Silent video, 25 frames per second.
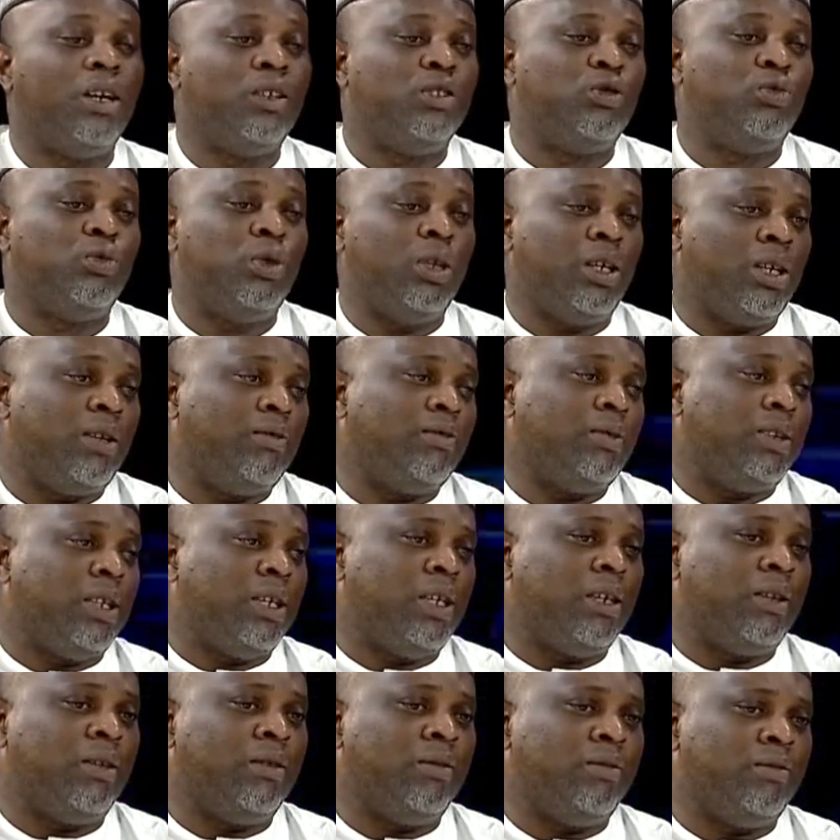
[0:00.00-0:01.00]
we have
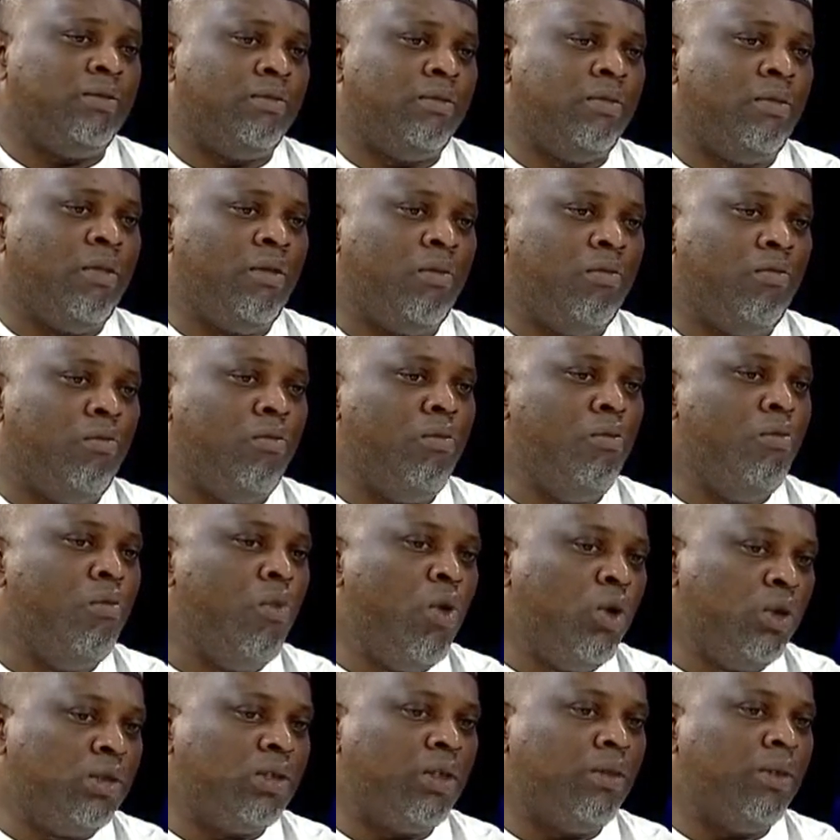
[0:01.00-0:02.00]
now,
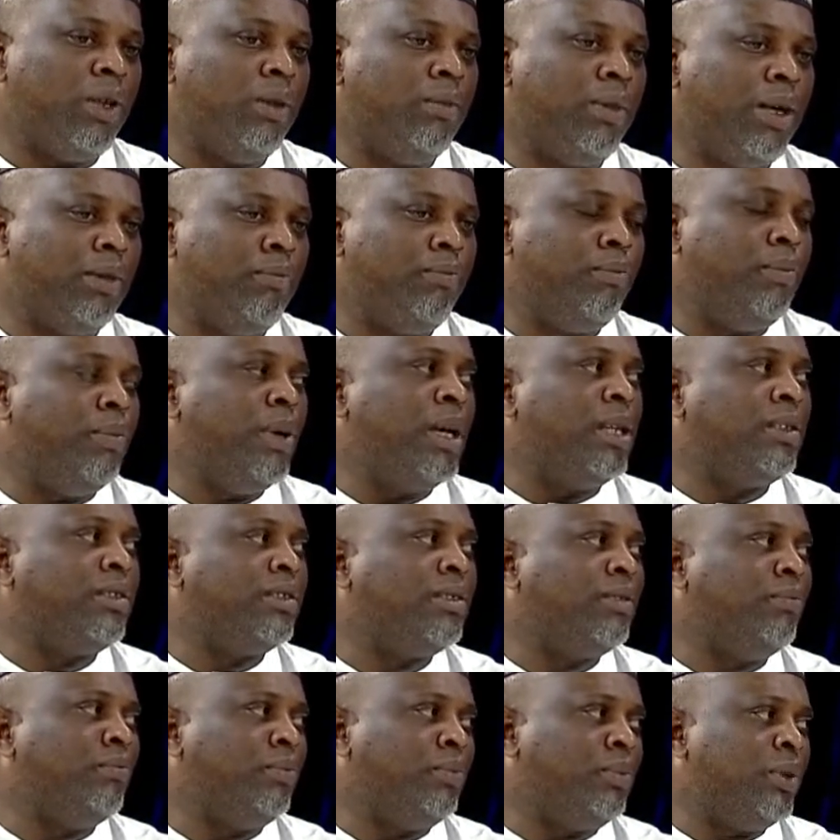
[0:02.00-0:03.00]
most of them are
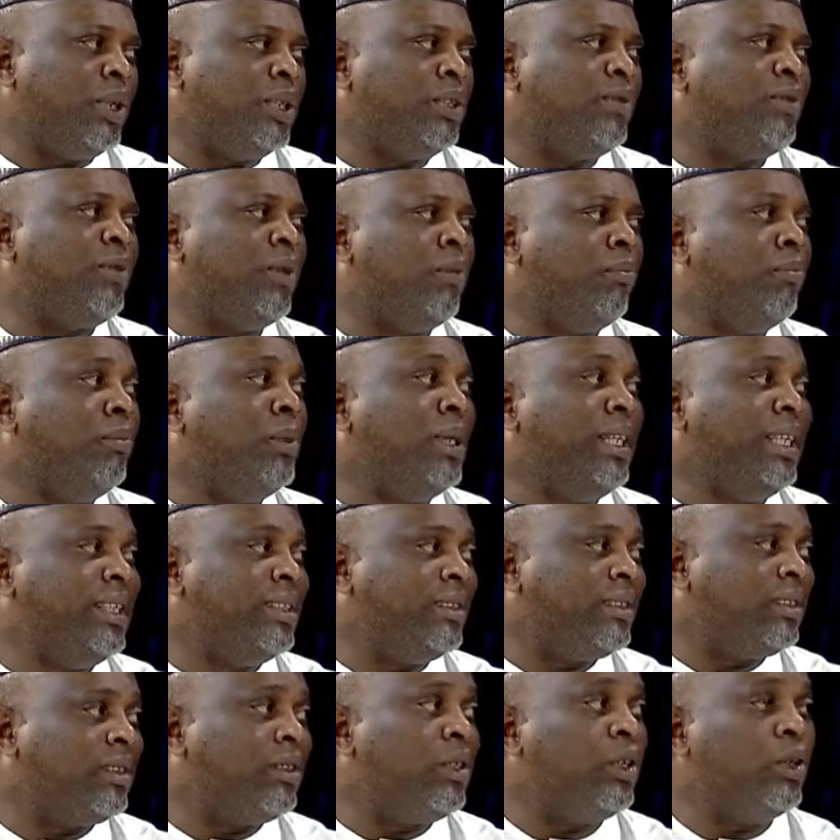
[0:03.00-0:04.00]
best bred for
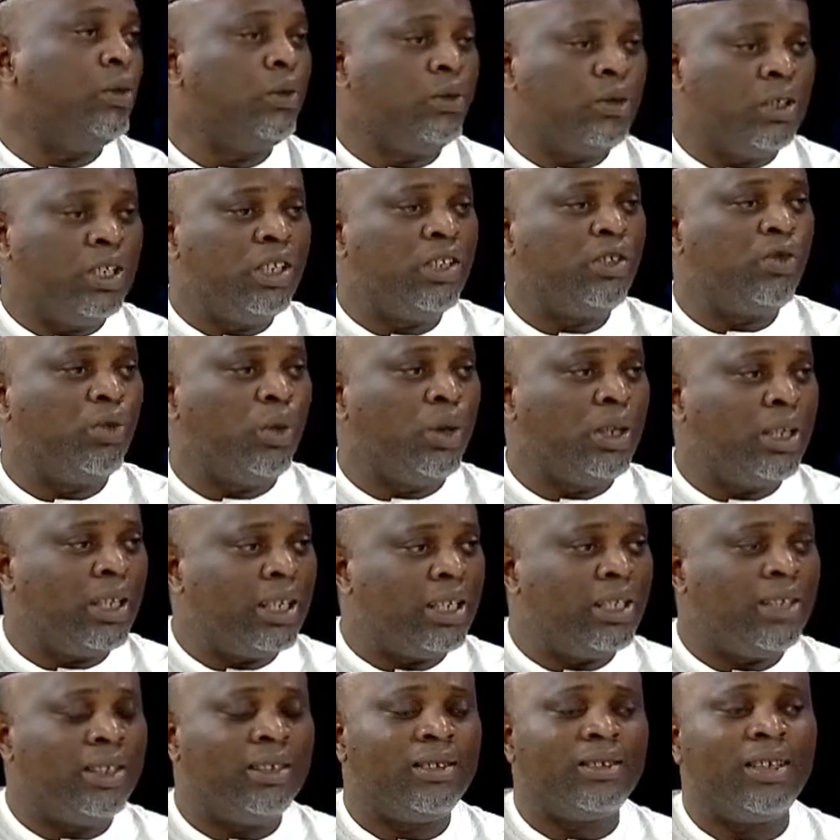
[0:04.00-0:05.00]
meat. You know, this one
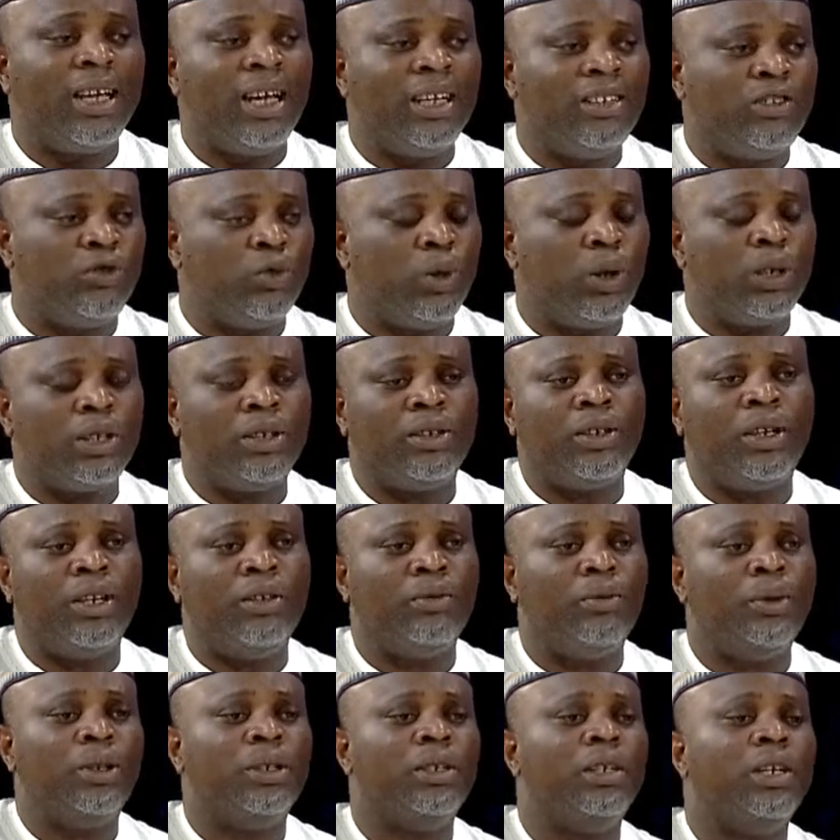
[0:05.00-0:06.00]
that these guys walk around
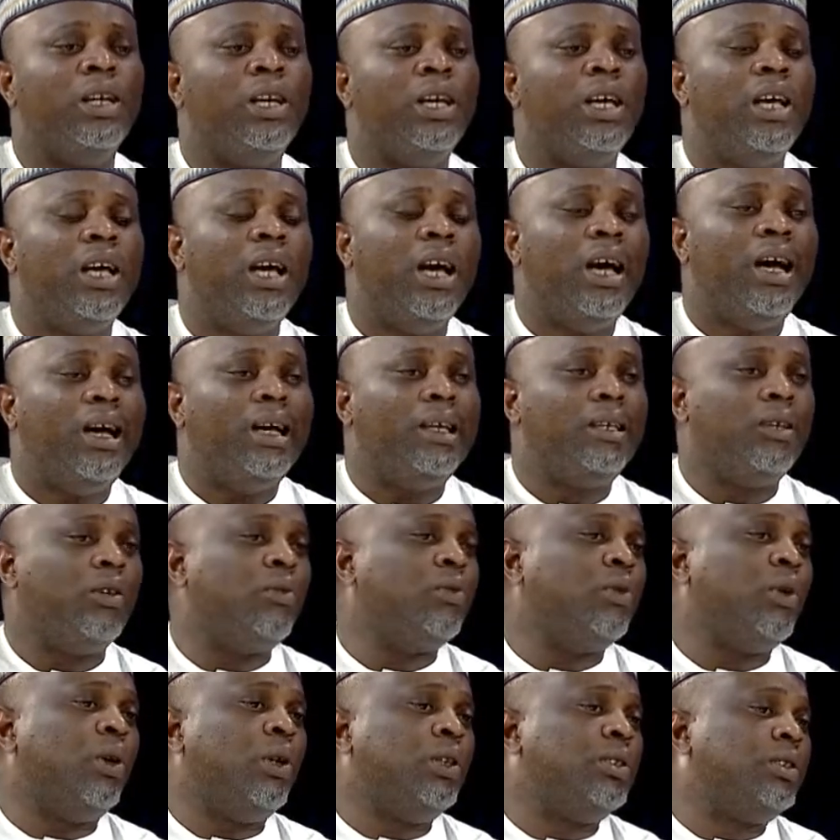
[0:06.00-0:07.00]
with. And of
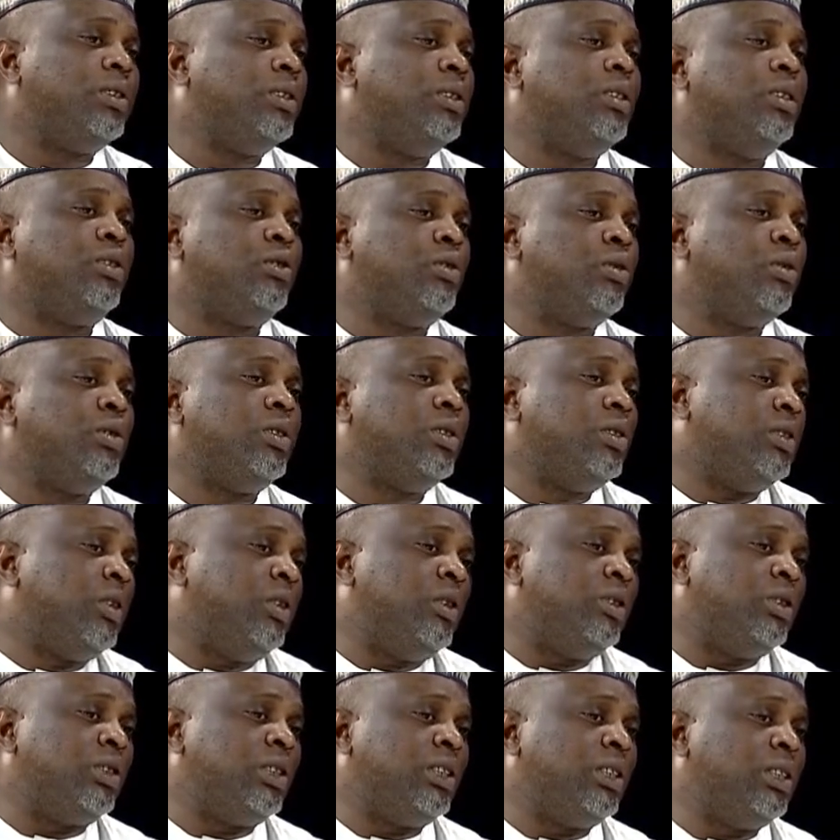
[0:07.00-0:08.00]
course, the truth is
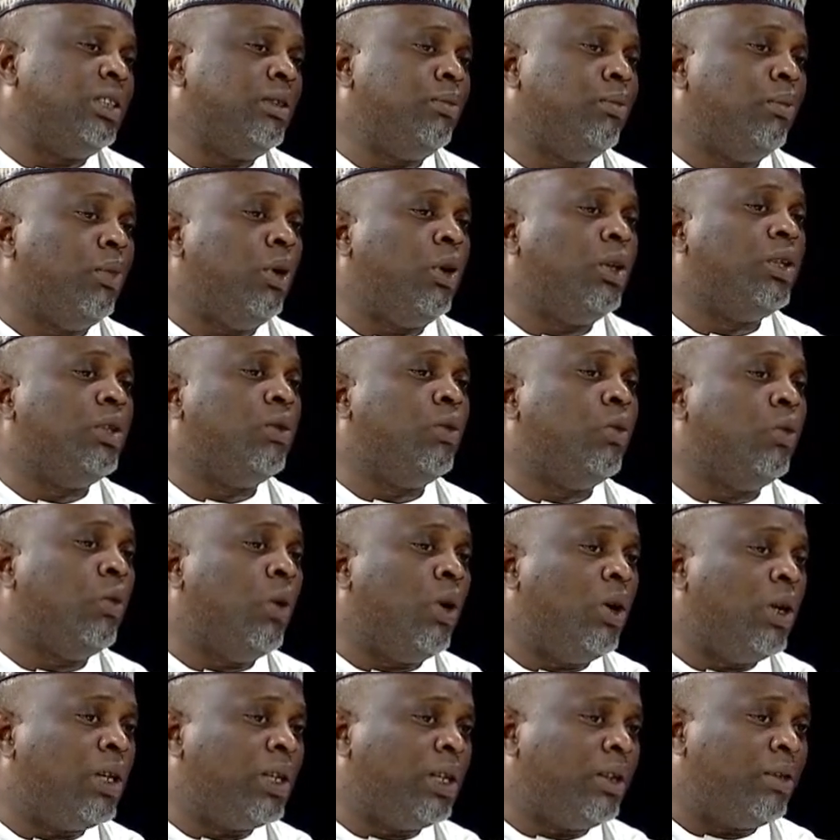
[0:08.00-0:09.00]
also that the more they
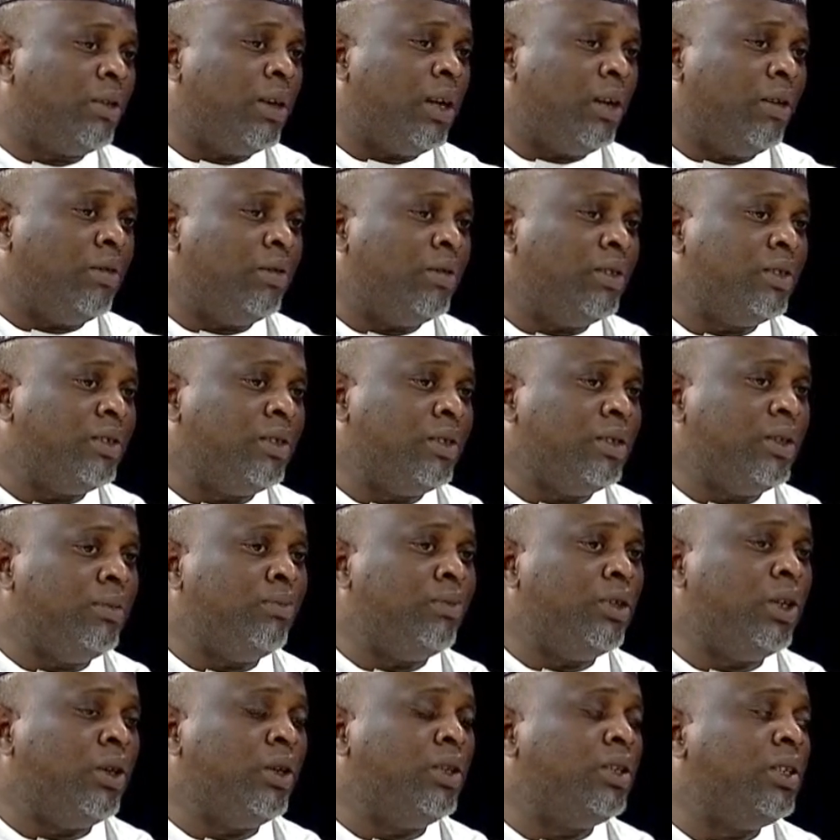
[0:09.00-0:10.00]
walk around, the
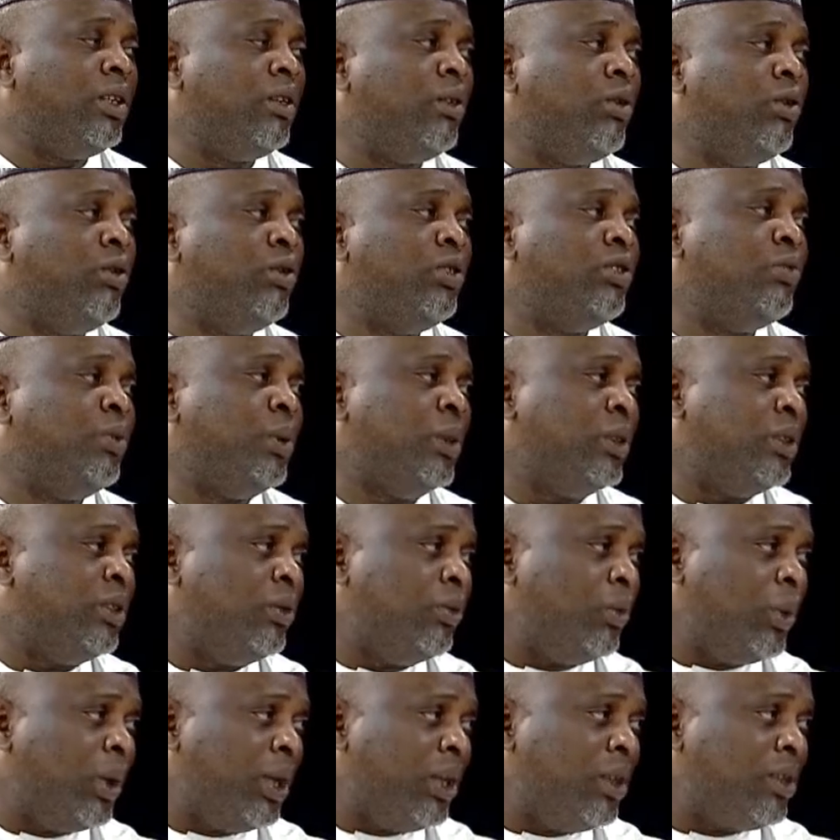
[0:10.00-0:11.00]
more they lose body
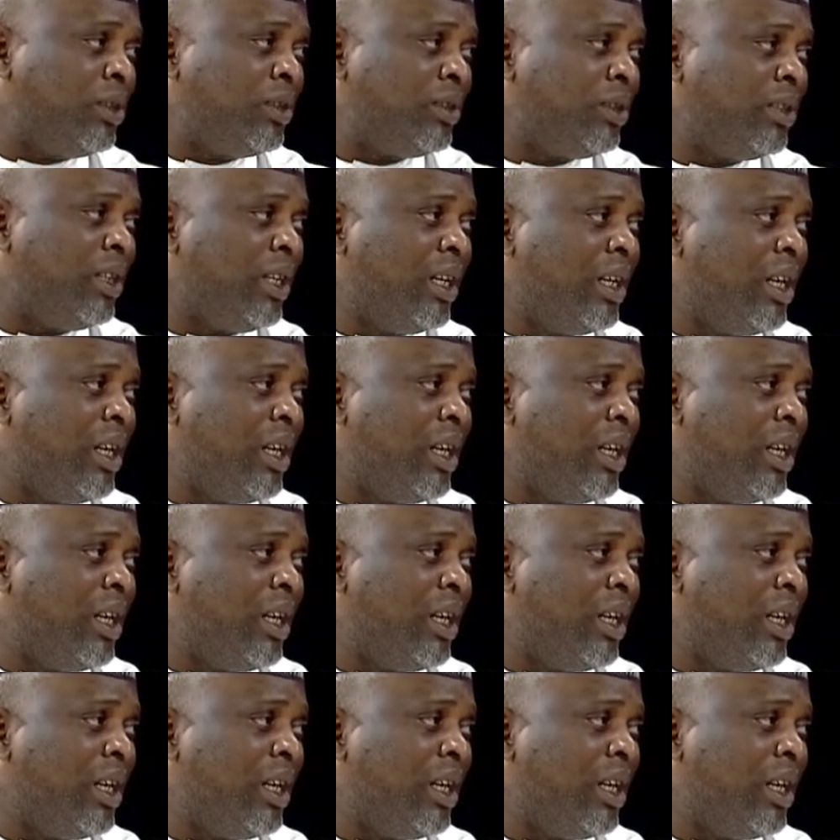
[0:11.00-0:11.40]
weight.